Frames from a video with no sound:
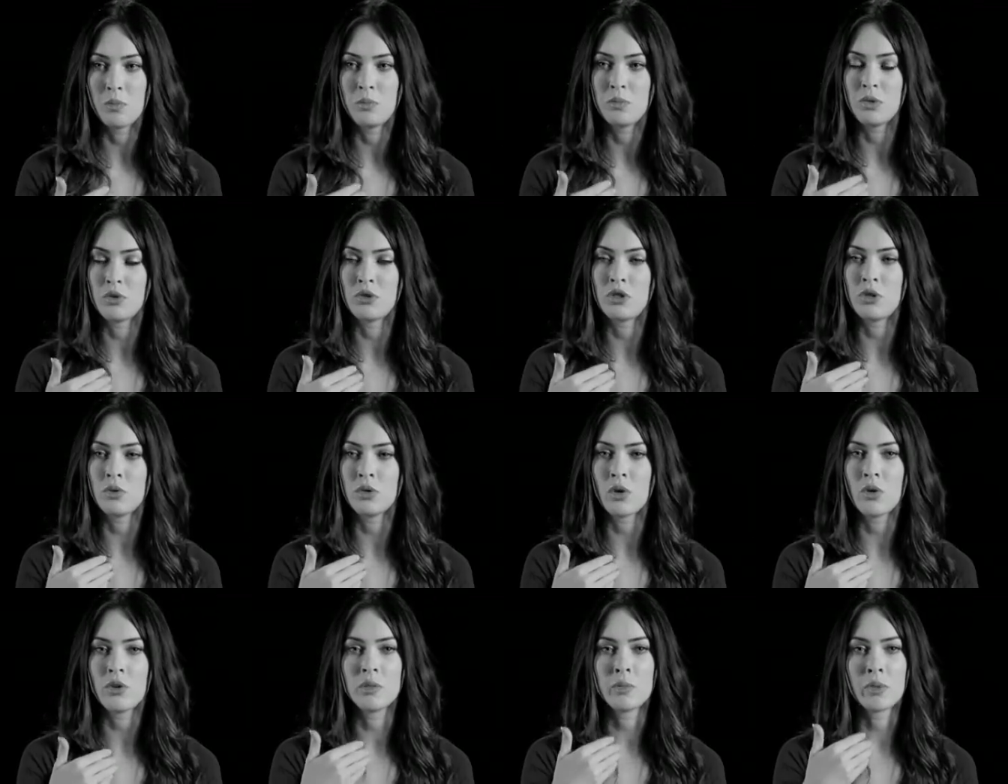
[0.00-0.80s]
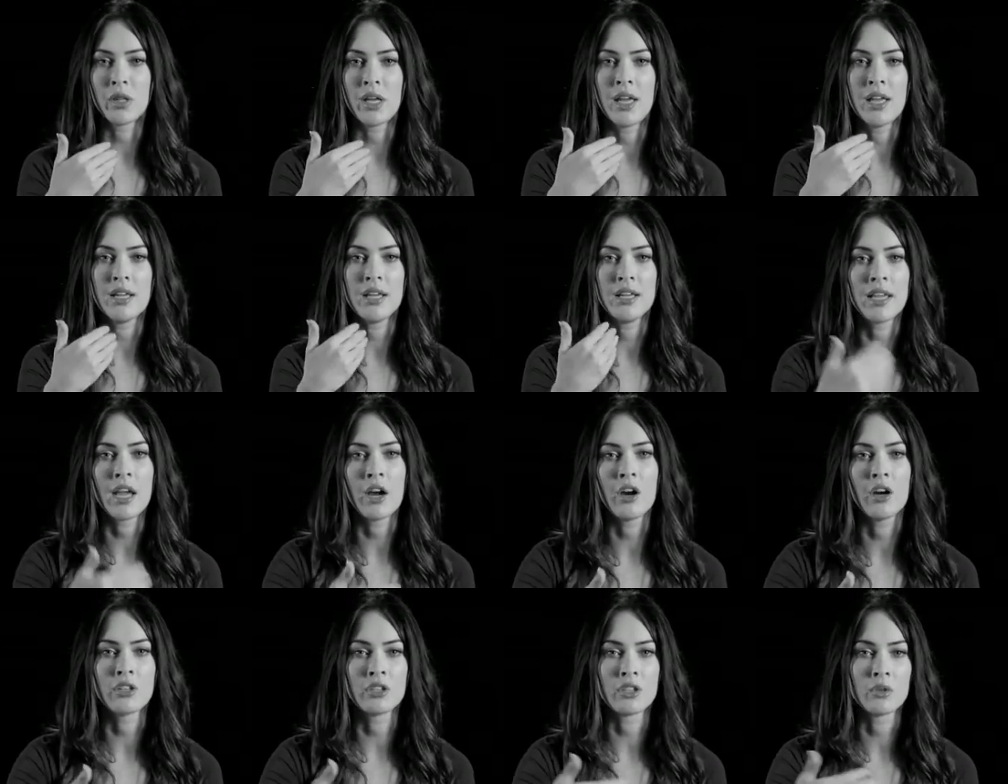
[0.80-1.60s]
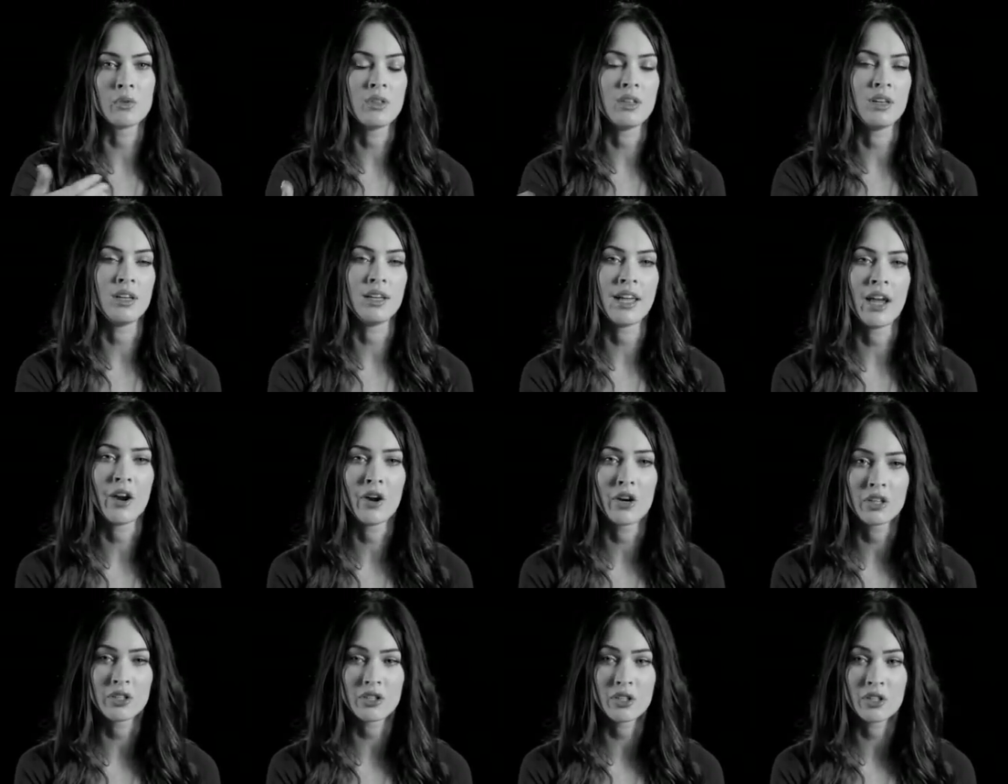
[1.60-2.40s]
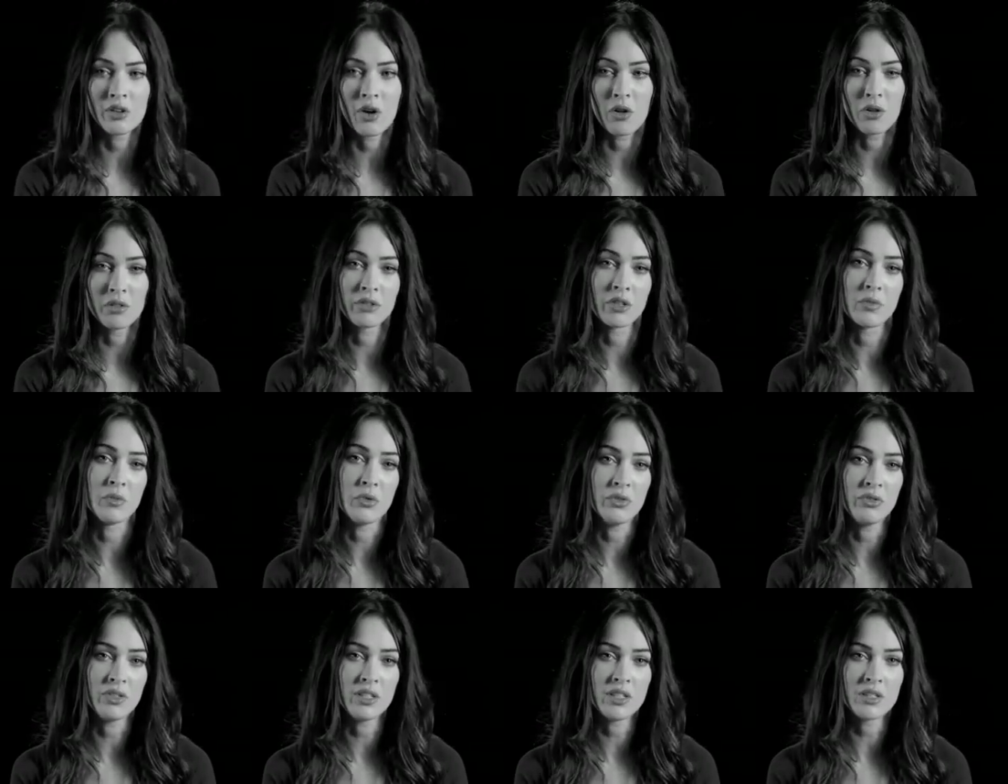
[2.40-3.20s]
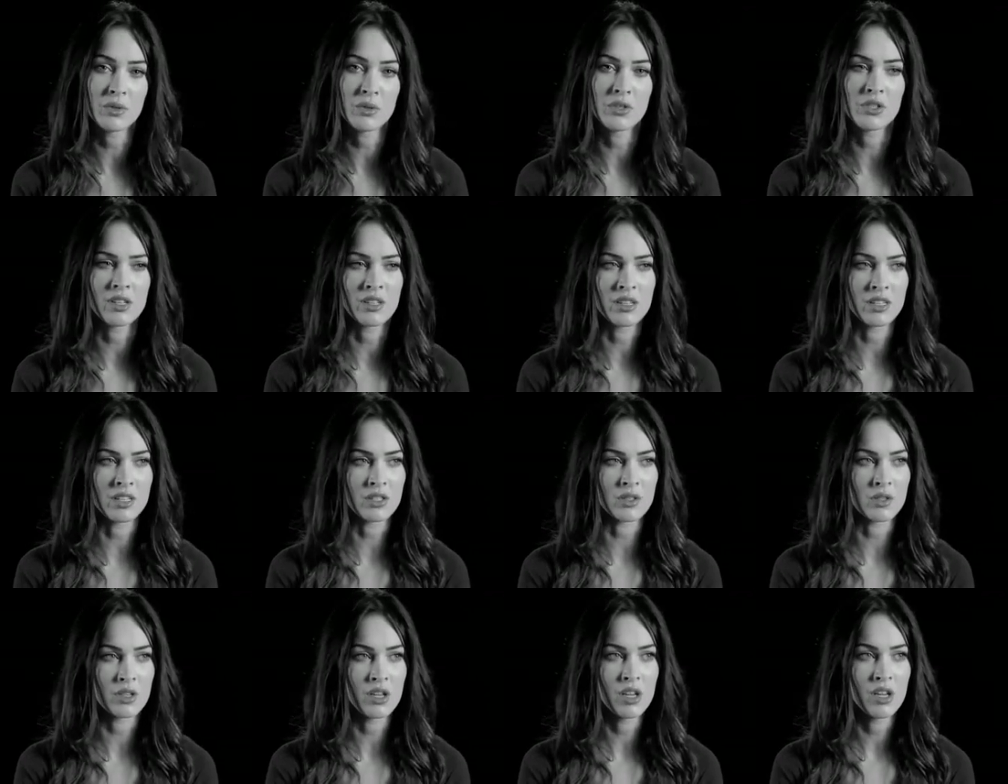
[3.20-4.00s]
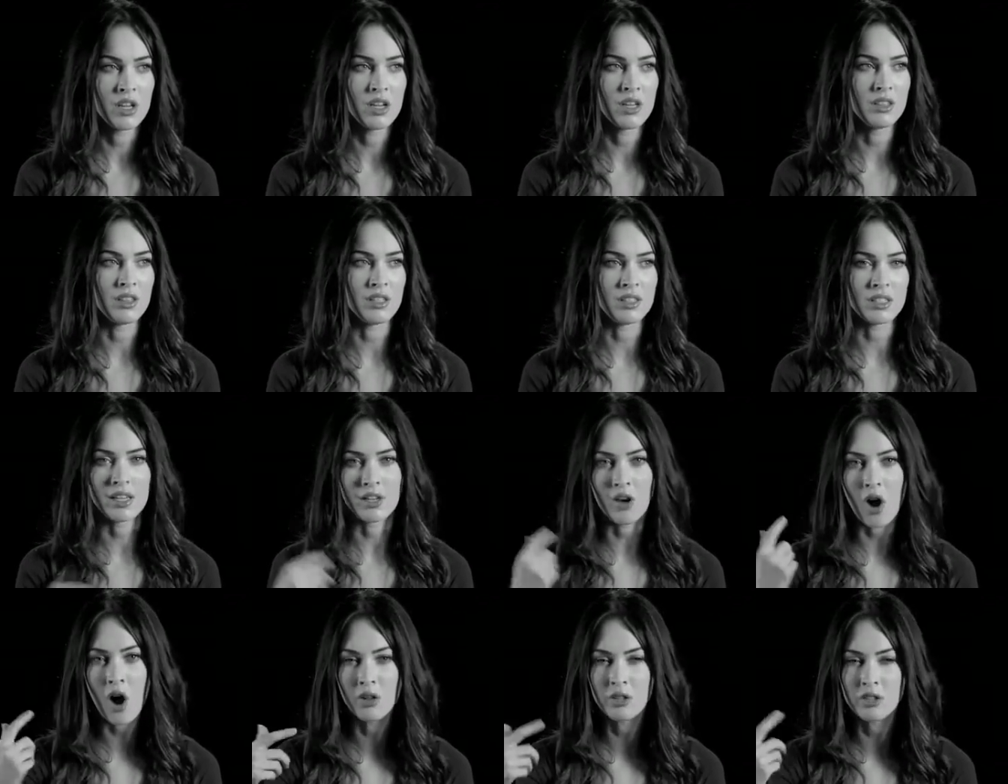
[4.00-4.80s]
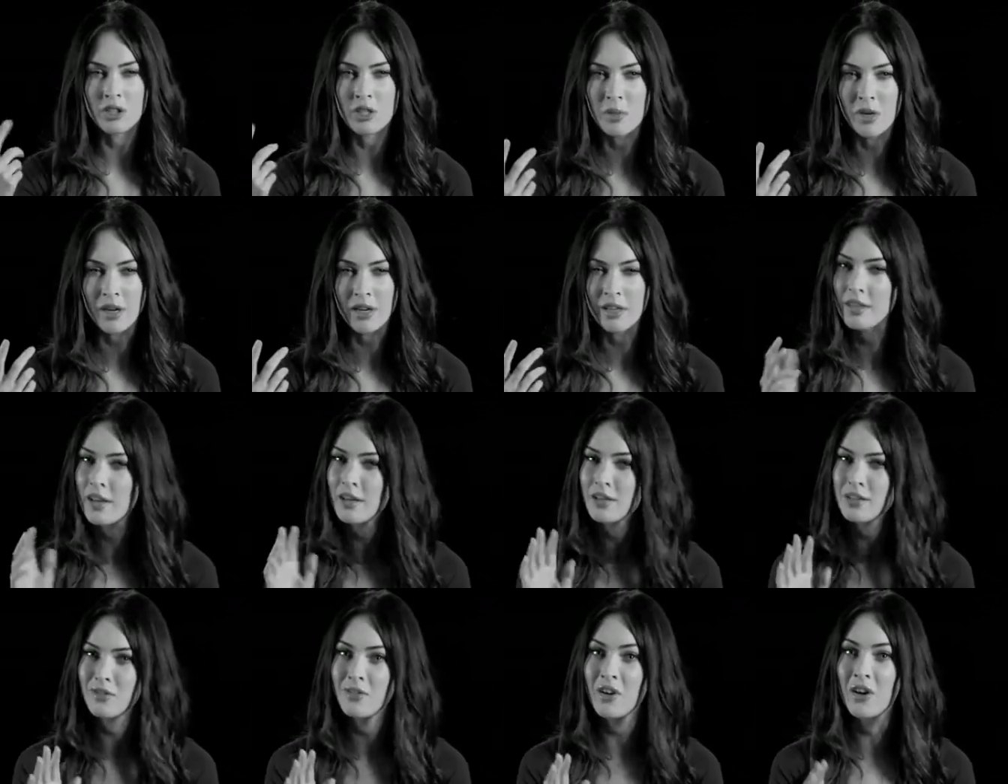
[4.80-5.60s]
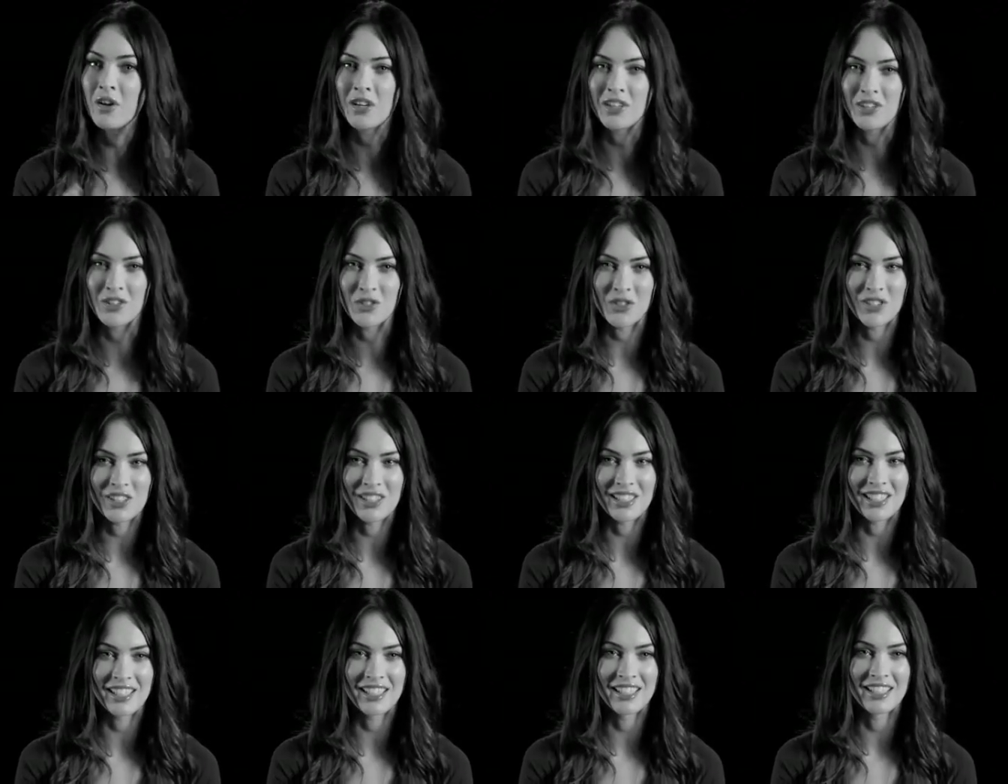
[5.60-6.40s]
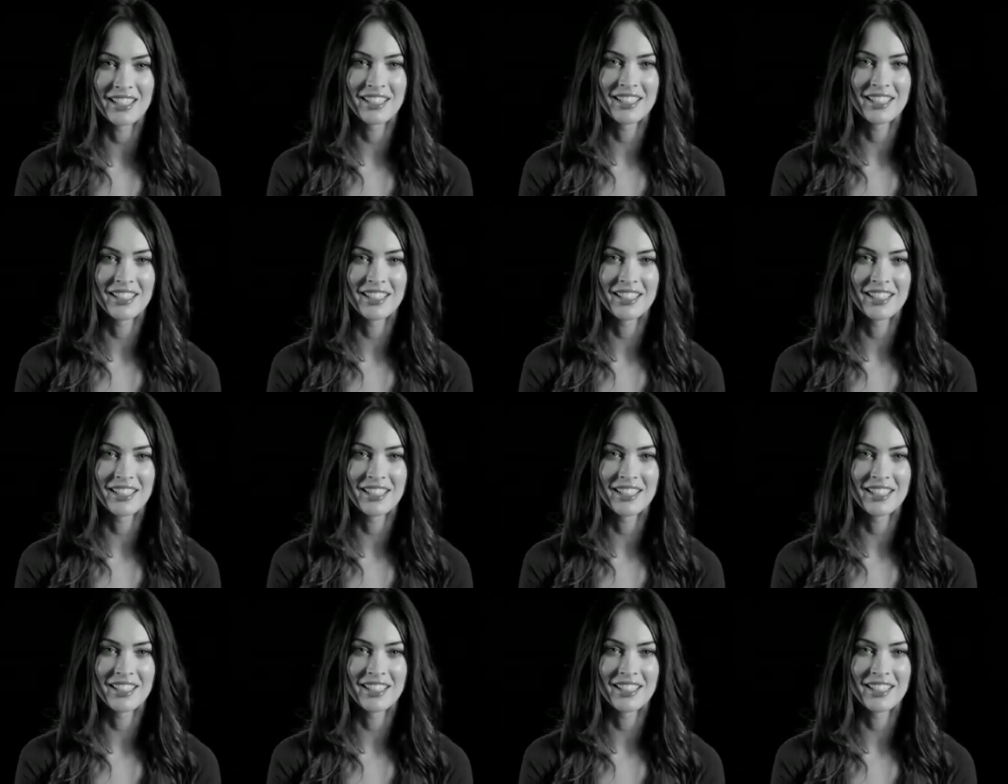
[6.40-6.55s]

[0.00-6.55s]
So she was always playing a character within a character in all of her movies, which I think is, the psychology behind that is very interesting.